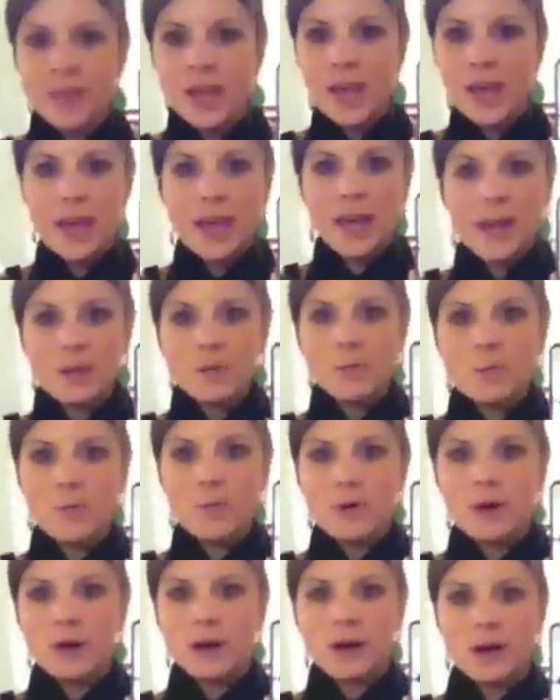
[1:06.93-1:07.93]
I
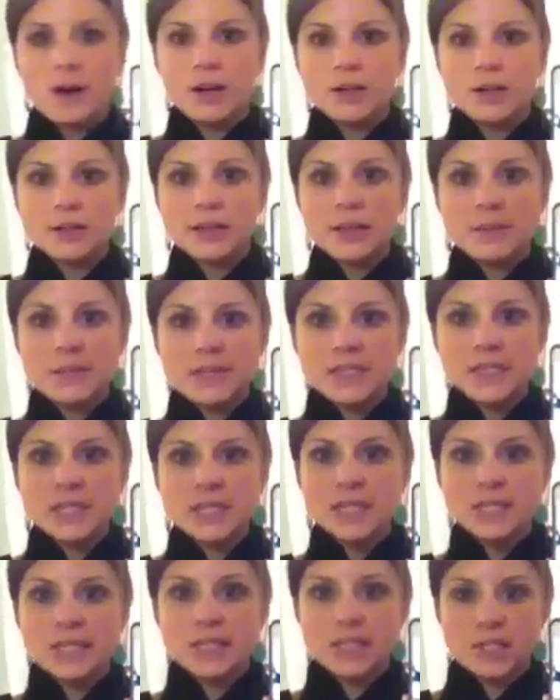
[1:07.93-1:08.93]
wore our limited
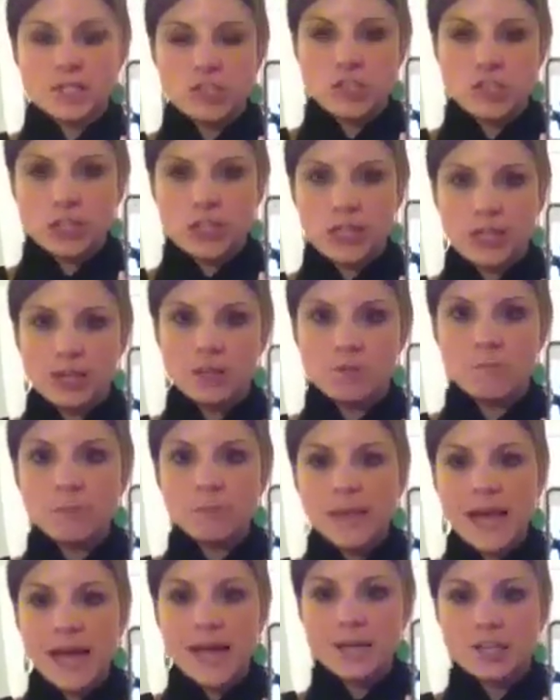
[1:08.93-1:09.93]
edition
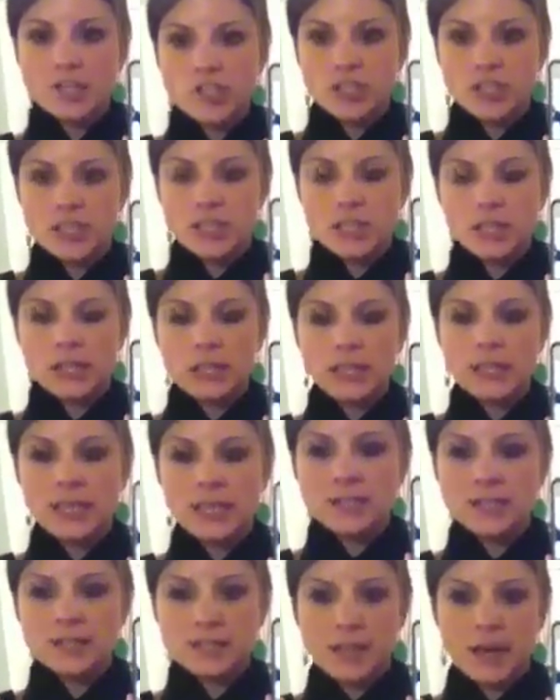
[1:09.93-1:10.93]
black Chantilly
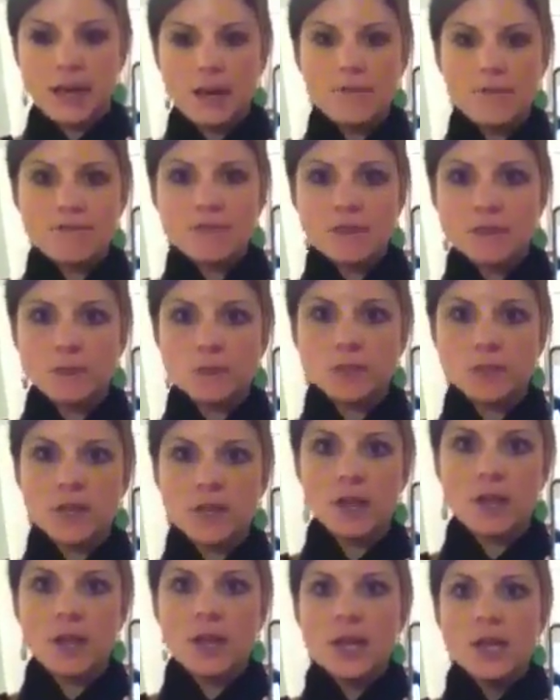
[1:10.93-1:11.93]
lace cuff. This was
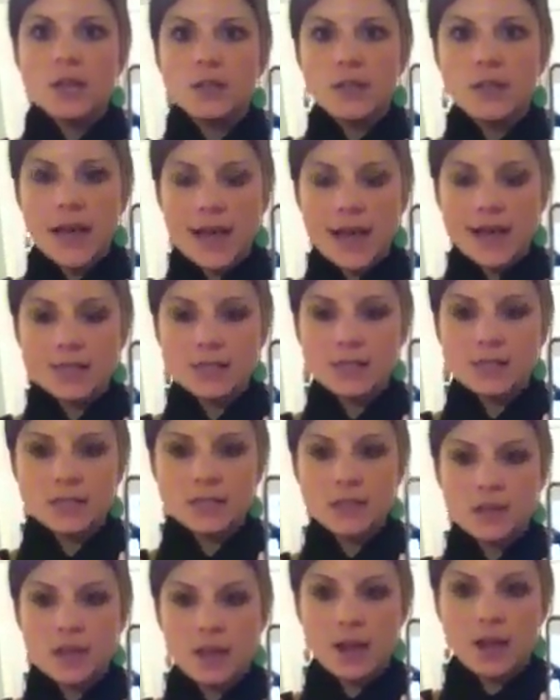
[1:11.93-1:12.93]
a last
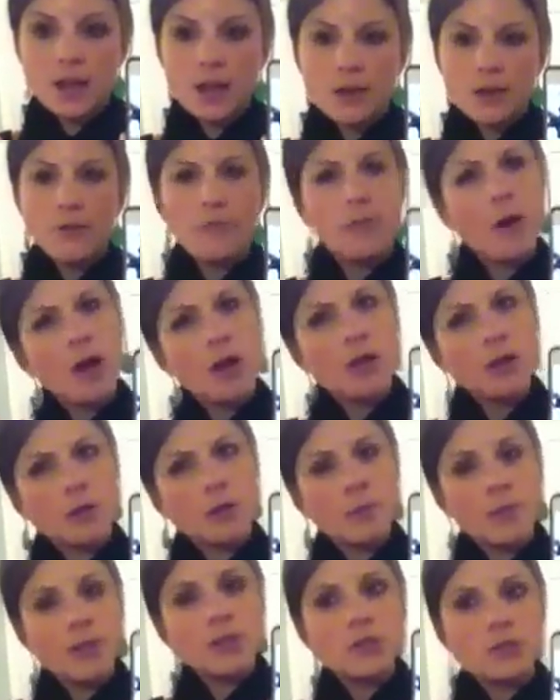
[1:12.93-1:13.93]
uh, fall or
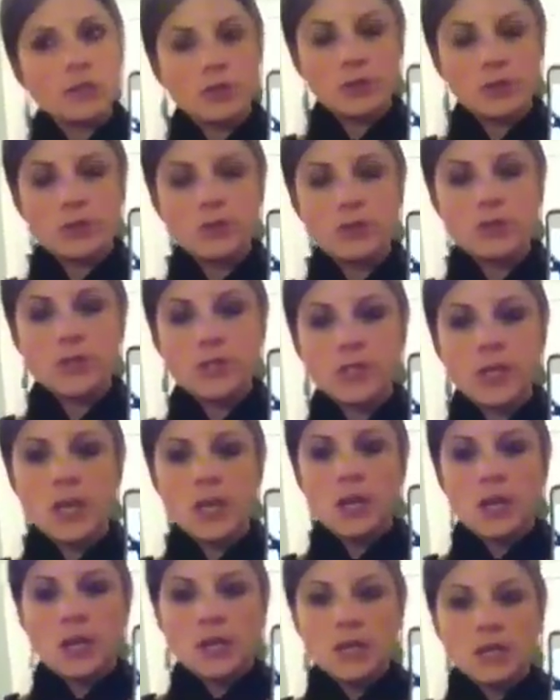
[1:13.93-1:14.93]
winter's
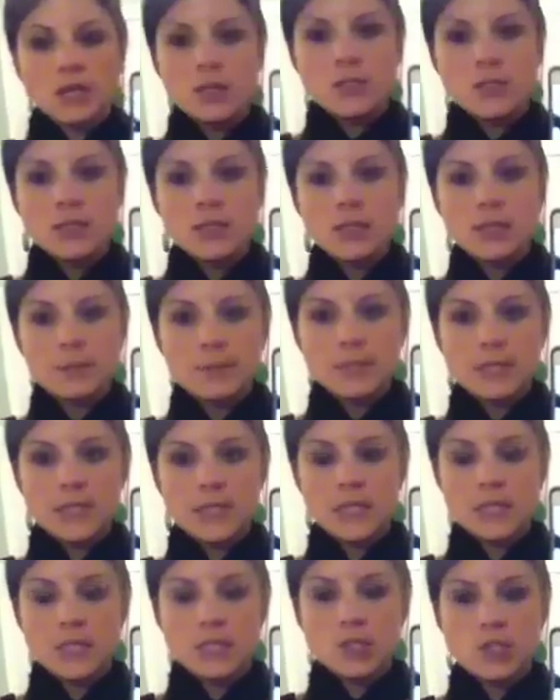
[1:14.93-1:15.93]
limited
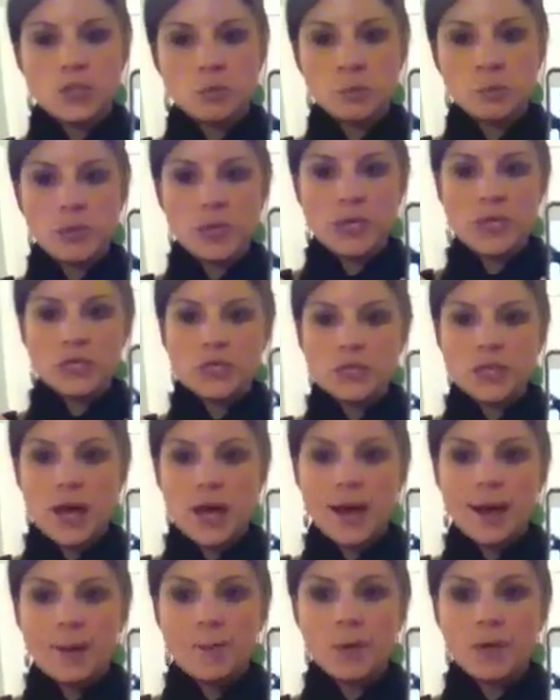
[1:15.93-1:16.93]
edition piece.
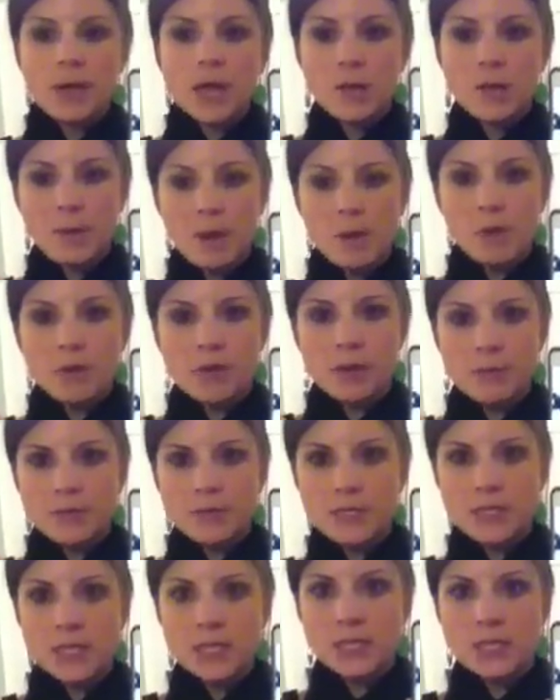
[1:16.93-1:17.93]
Um, we come out with
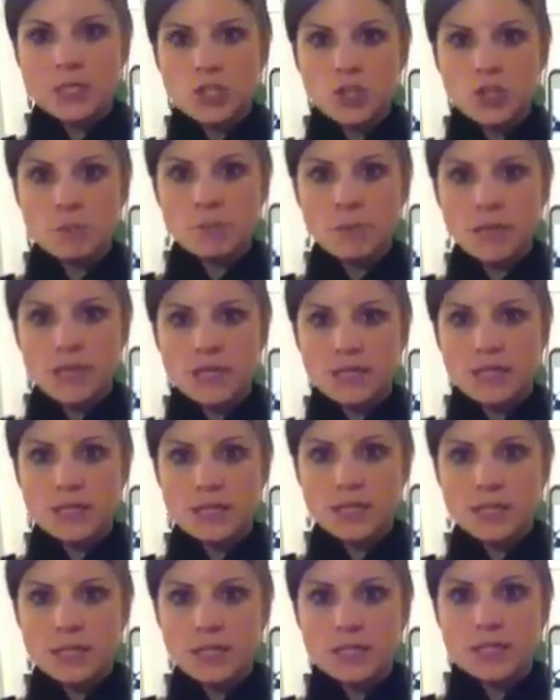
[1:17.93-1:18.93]
limited edition
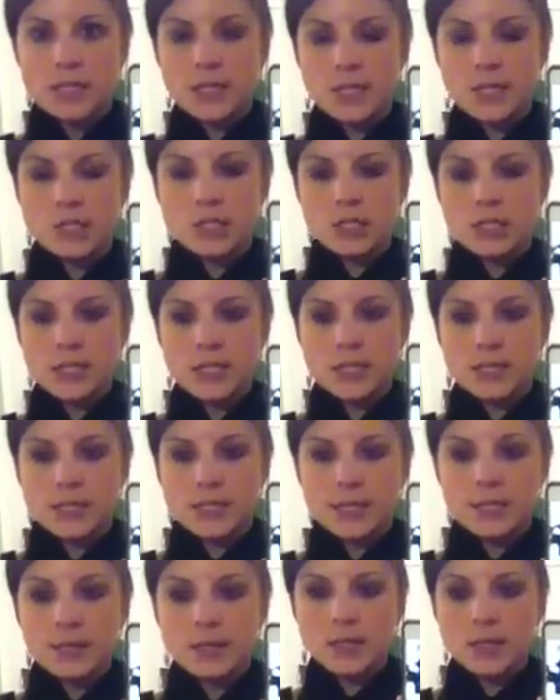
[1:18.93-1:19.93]
pieces each
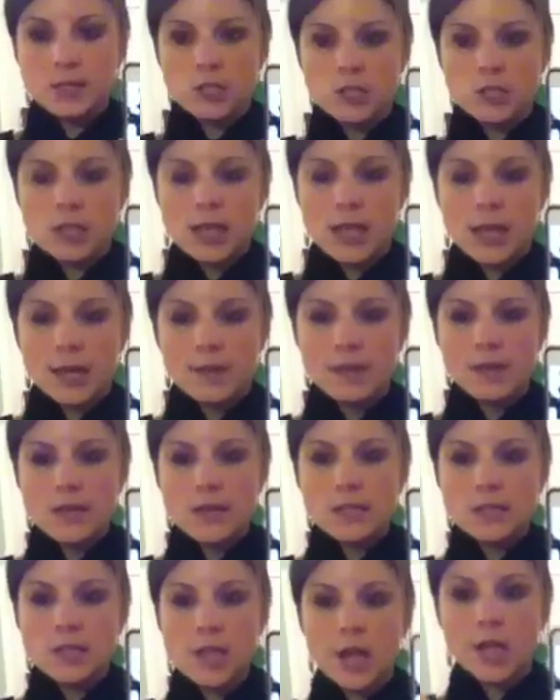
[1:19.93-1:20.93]
season, each line that
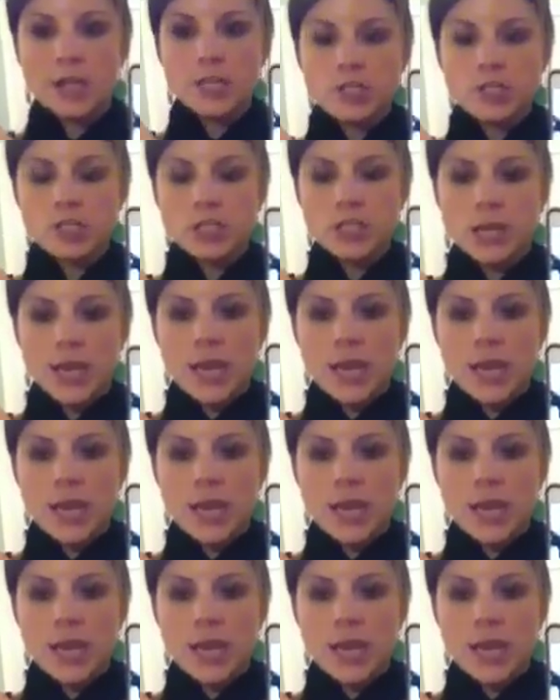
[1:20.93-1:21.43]
is launched,